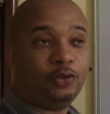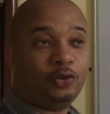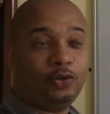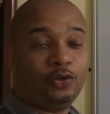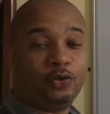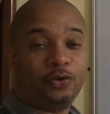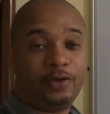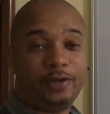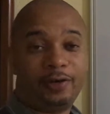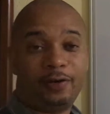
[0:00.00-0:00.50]

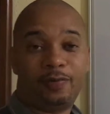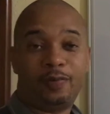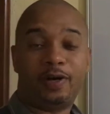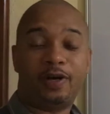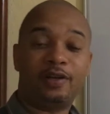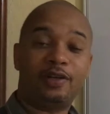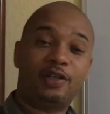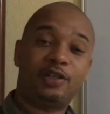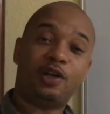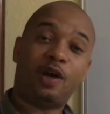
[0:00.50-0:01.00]
you hear
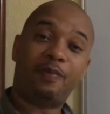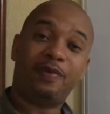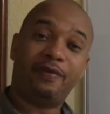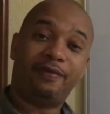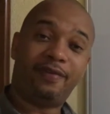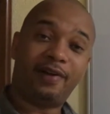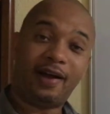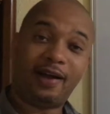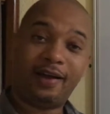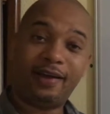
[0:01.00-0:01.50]
about
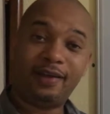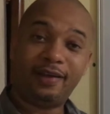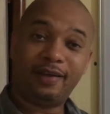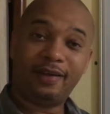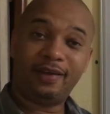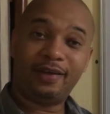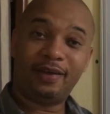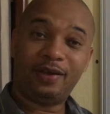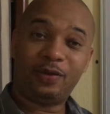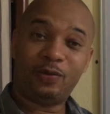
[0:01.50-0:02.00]
Shopify,
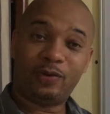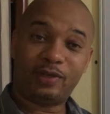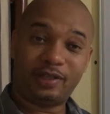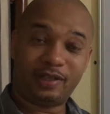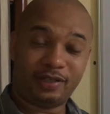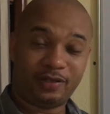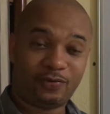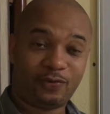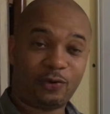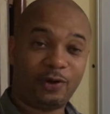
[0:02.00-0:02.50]
which
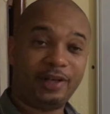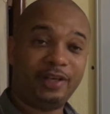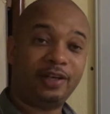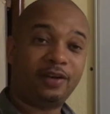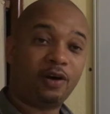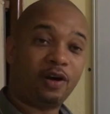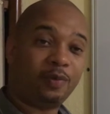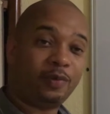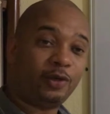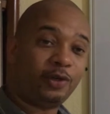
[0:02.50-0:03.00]
is for
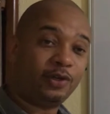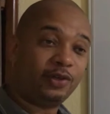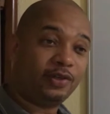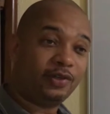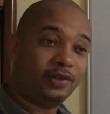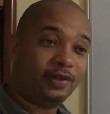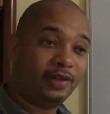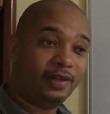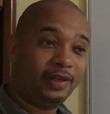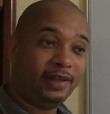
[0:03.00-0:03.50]
e-commerce,